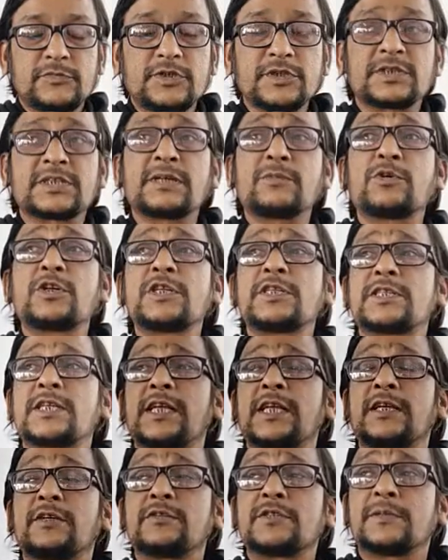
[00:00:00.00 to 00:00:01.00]
someone is
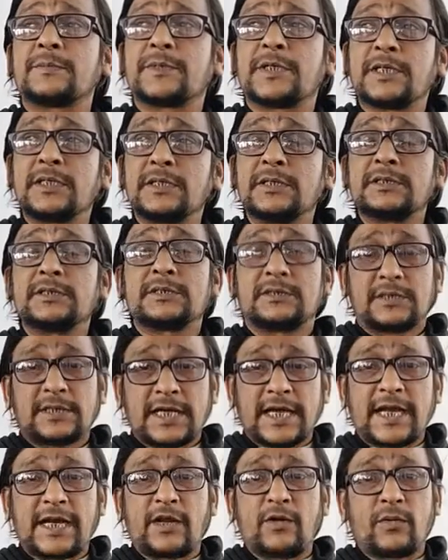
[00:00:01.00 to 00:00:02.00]
telling you something
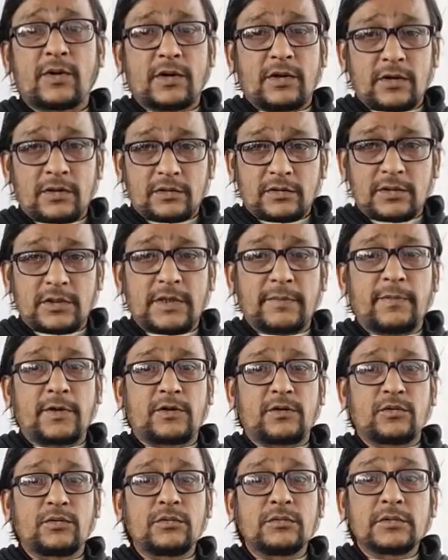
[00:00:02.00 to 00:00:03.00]
and you are not able
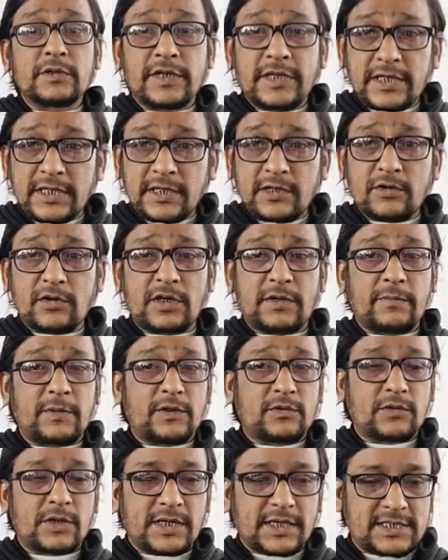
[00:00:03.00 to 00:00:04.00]
to hearing or able
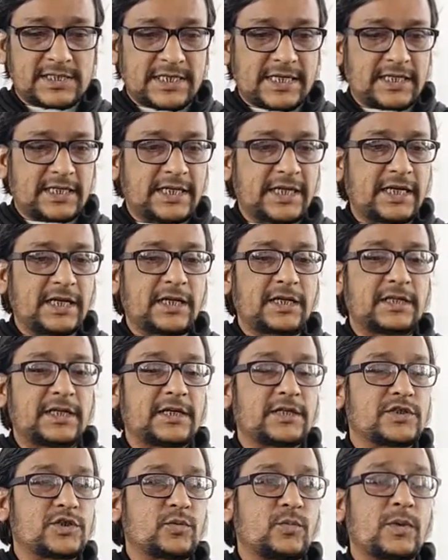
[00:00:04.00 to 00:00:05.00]
to understand, then
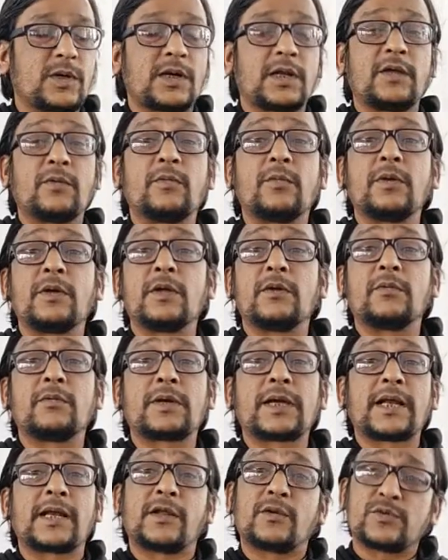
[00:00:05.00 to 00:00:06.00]
there is one word. If you
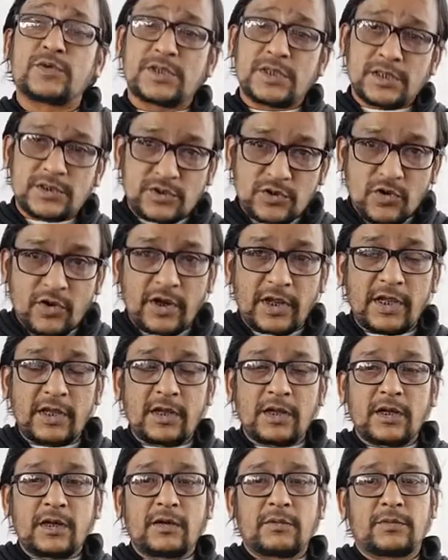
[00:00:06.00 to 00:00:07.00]
can use sorry
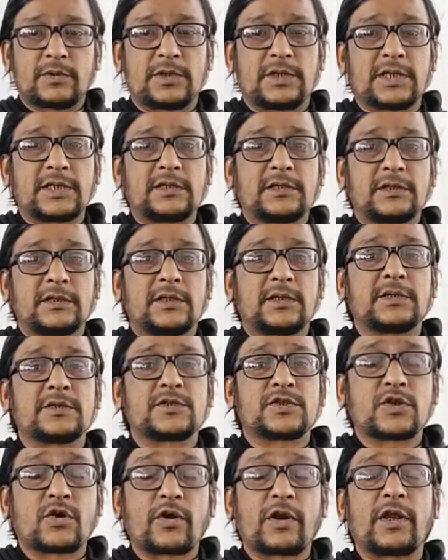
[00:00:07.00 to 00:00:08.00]
for that,
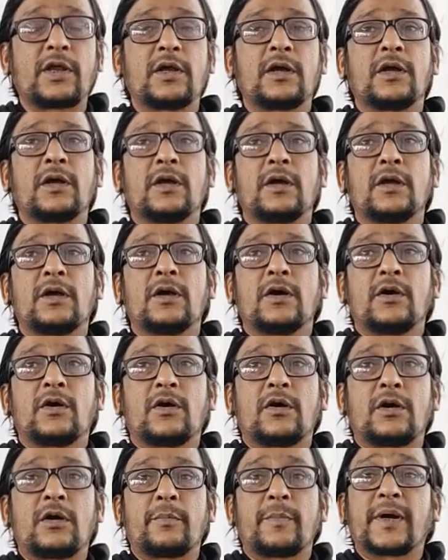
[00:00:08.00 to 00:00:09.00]
sorry,
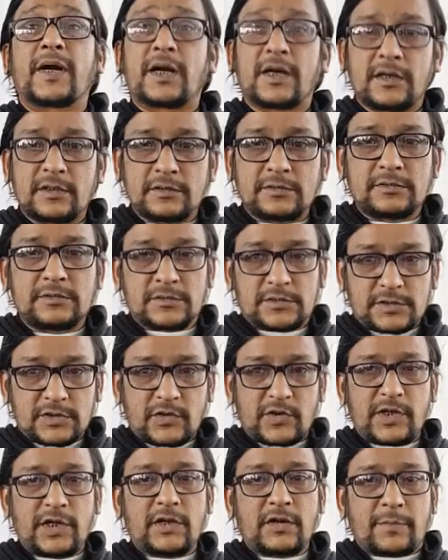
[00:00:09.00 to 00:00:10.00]
or pardon,
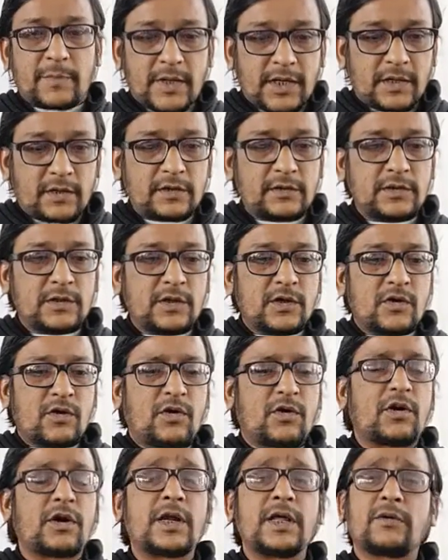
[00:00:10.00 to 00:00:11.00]
sorry or pardon,
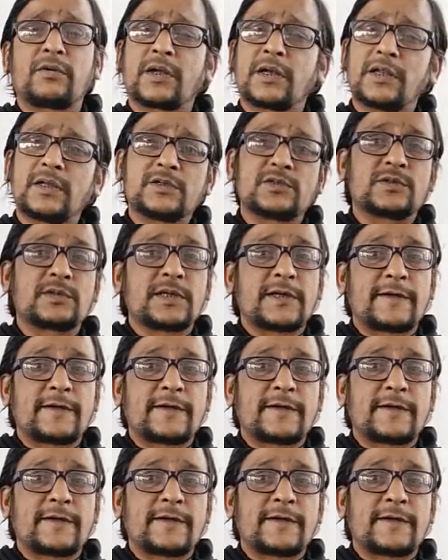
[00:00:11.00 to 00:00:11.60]
or you can use